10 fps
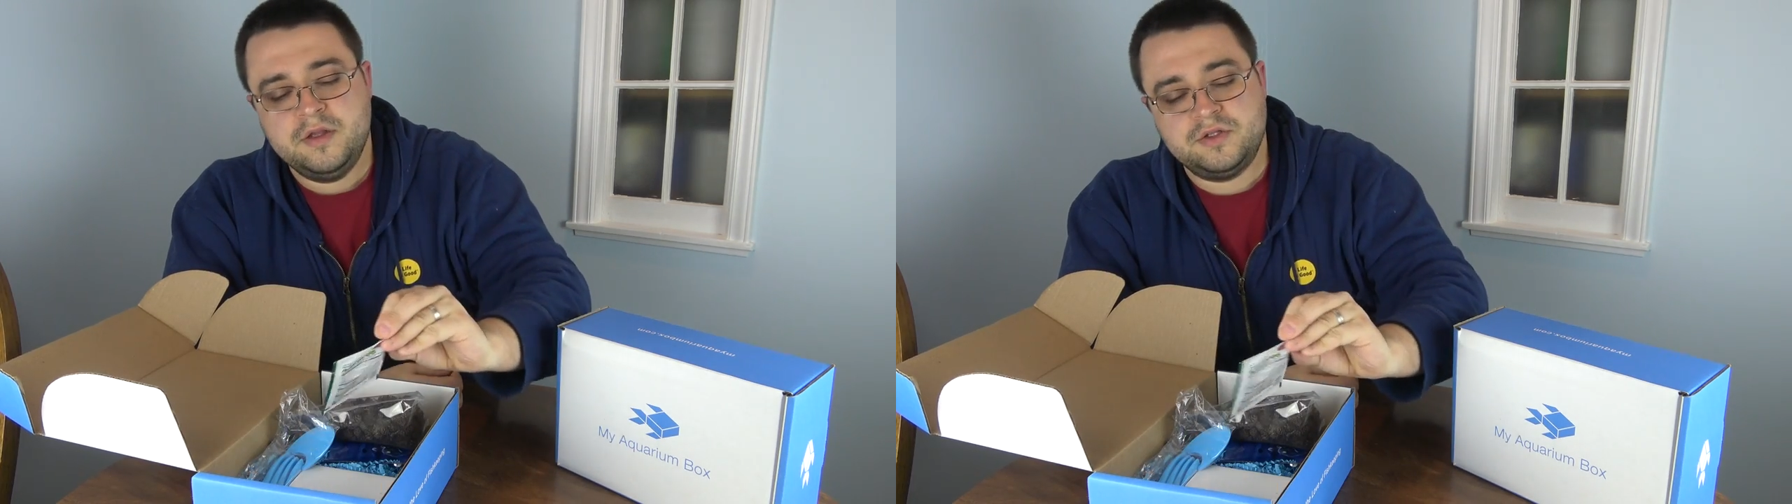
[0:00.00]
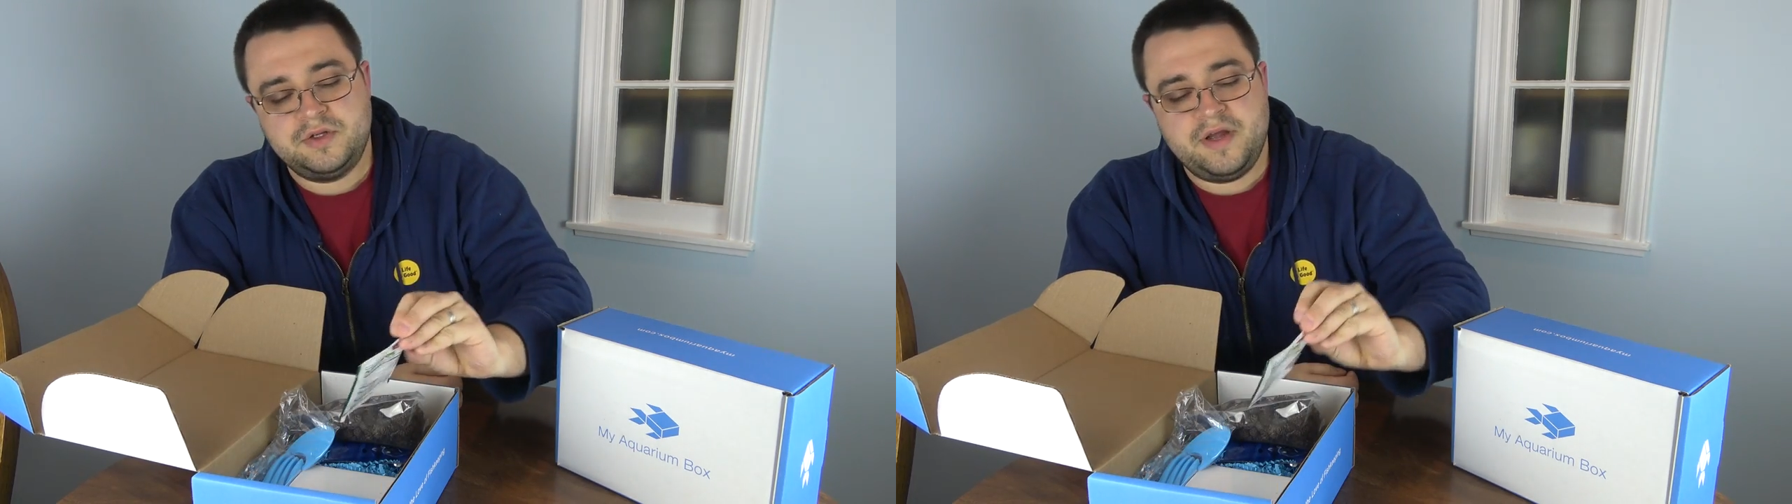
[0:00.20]

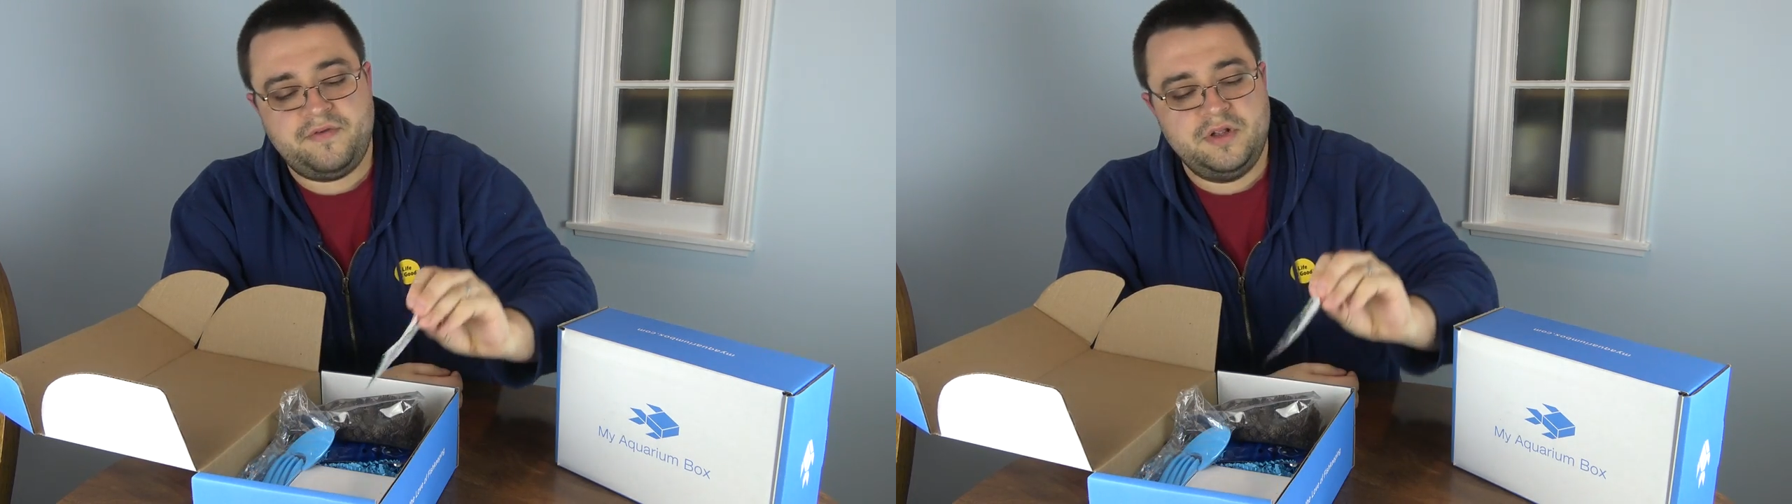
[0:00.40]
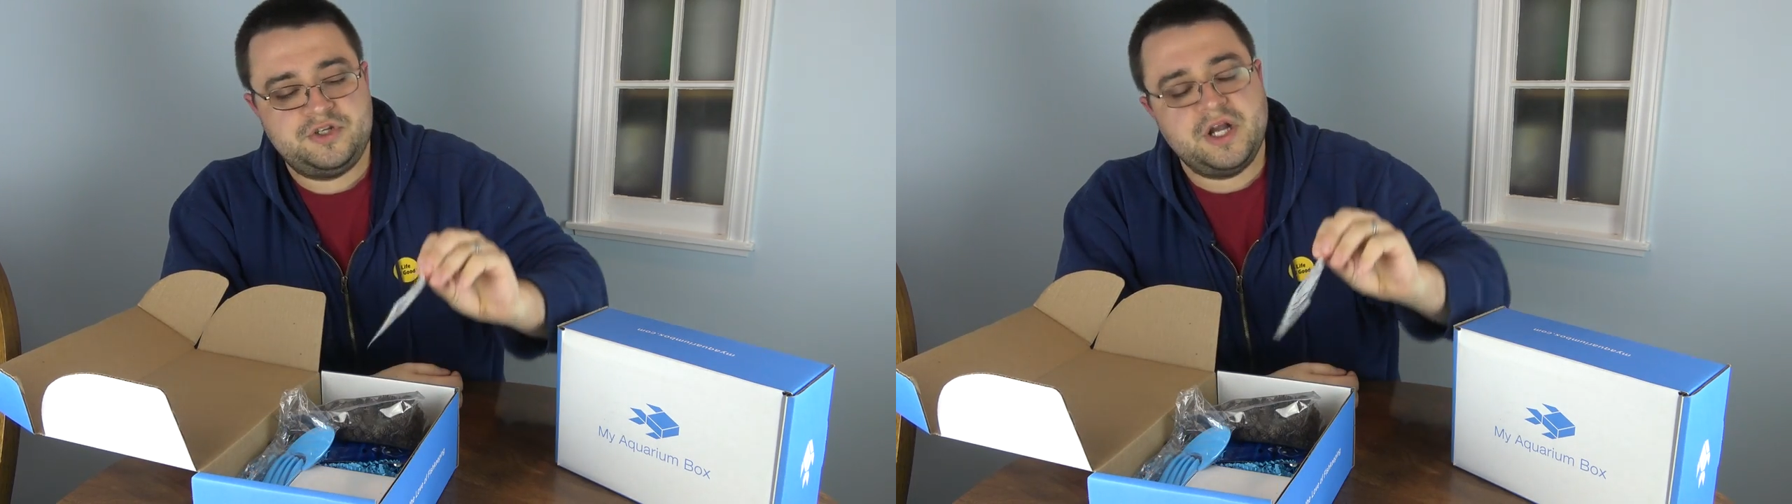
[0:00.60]
So
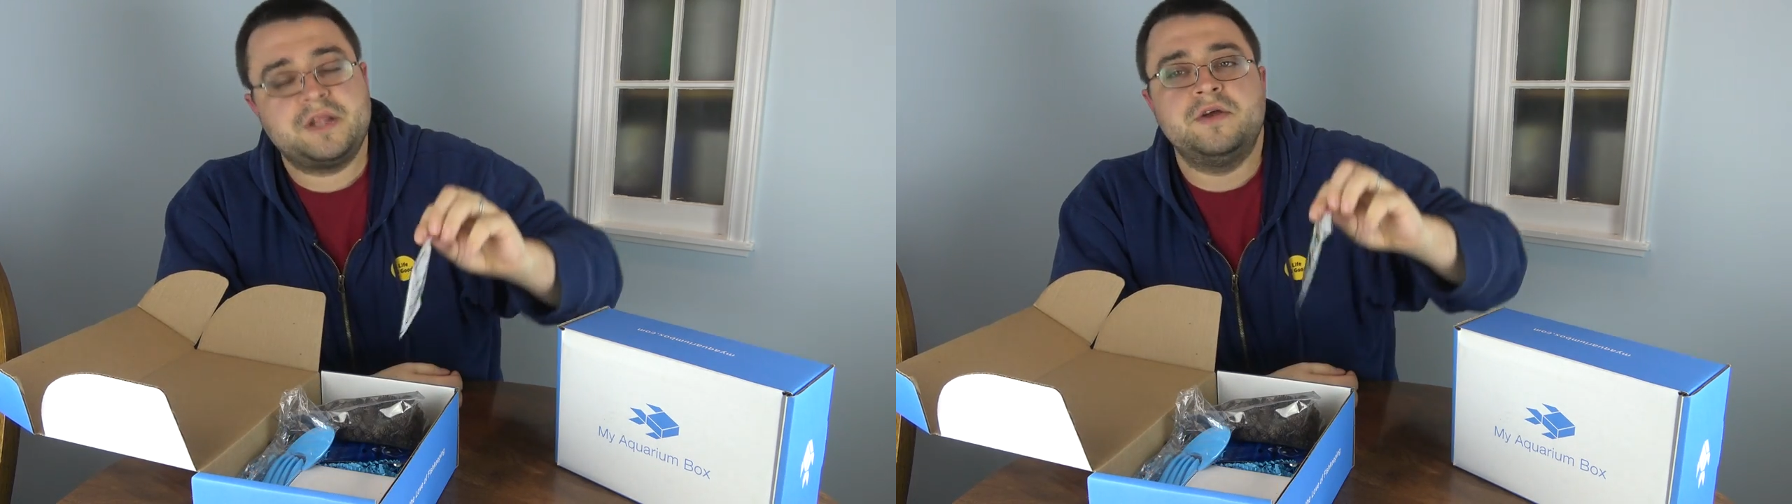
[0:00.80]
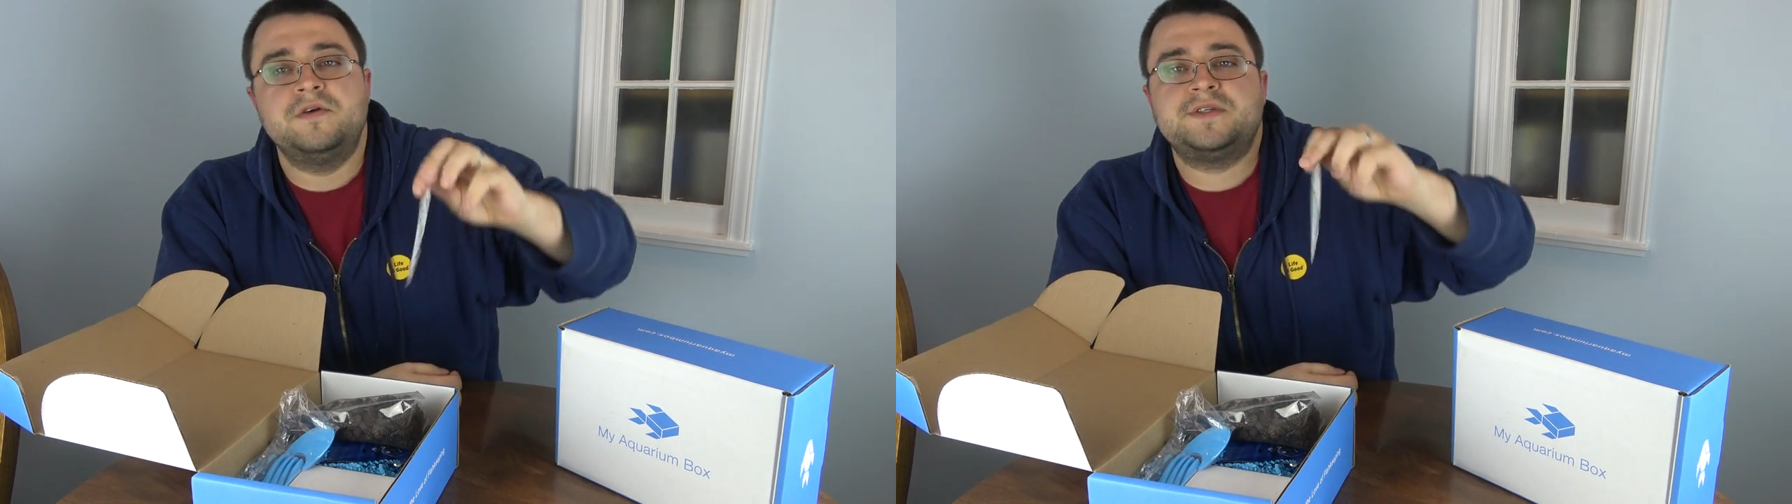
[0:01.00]
definitely
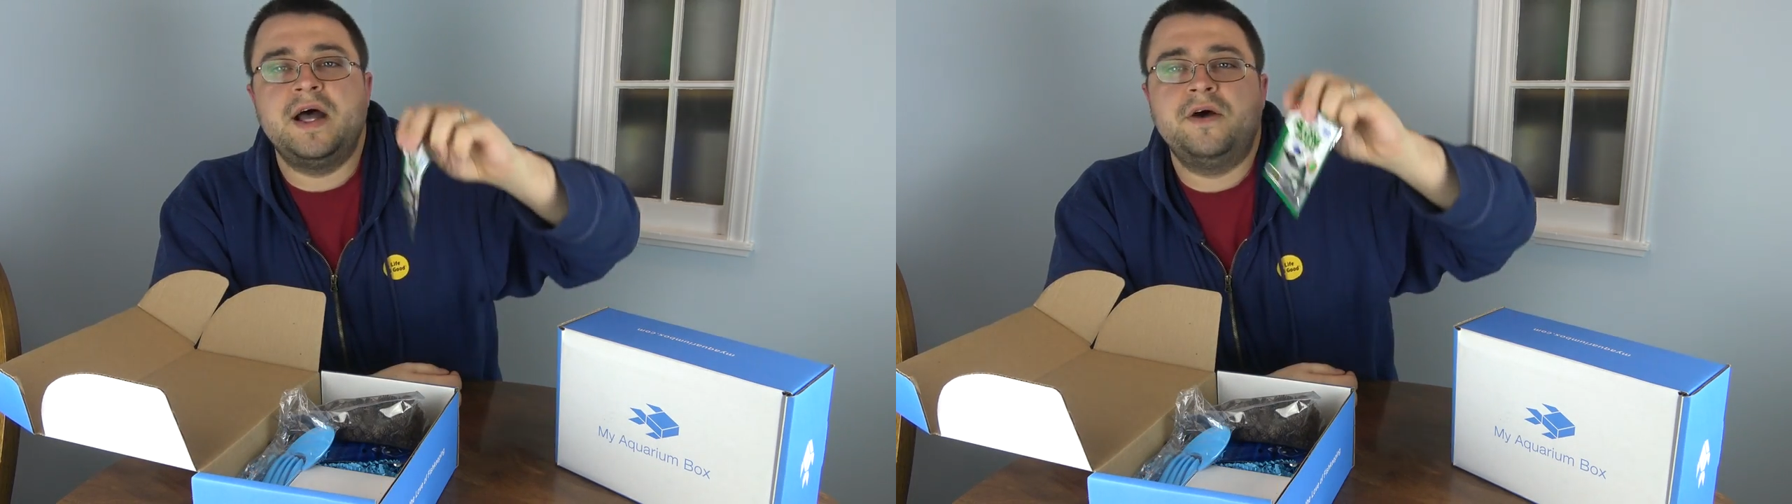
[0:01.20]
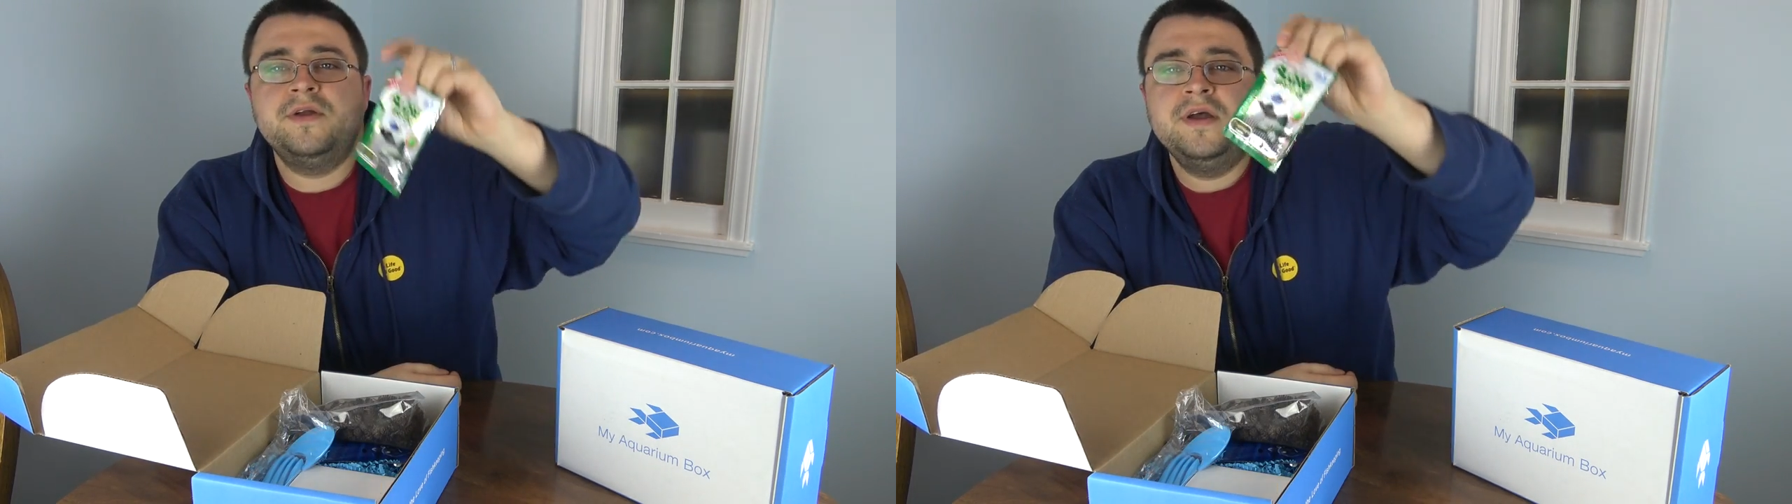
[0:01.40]
check those
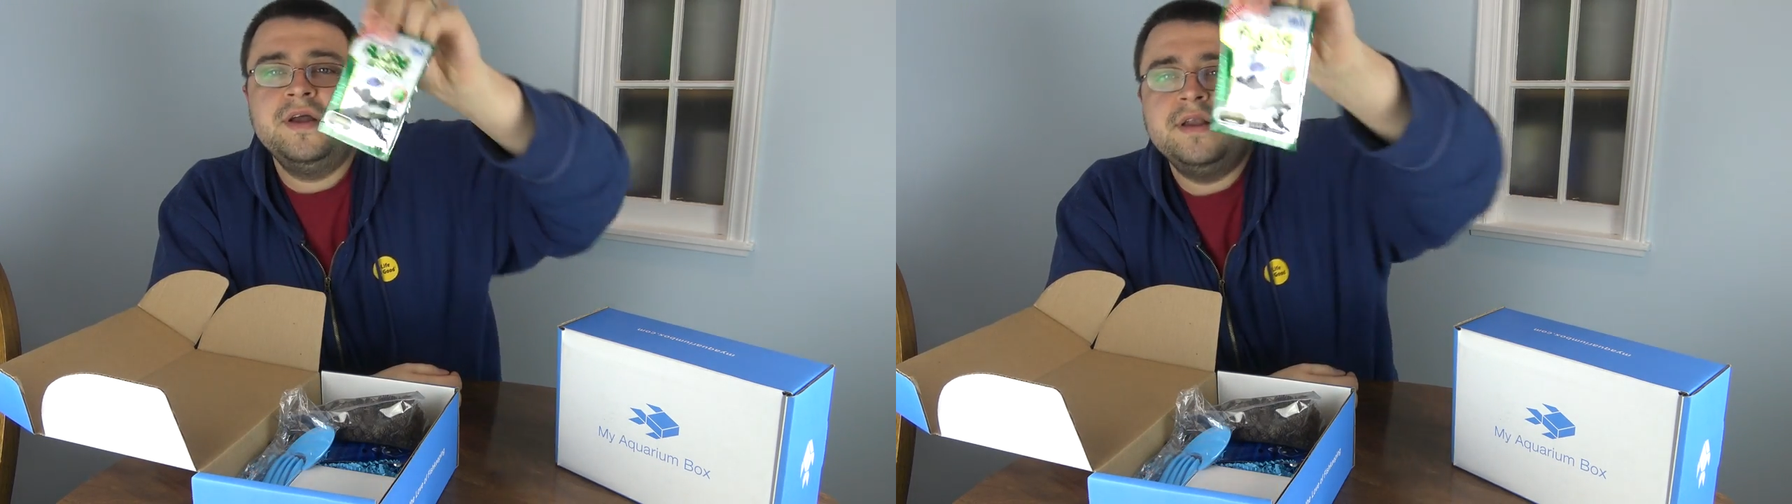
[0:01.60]
out.